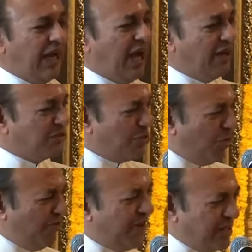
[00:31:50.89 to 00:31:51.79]
have
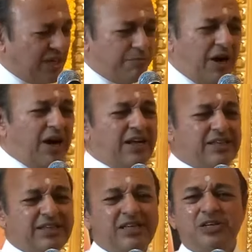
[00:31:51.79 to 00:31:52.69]
cold water bath,
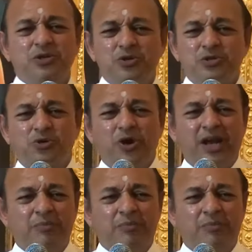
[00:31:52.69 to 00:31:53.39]
do Surya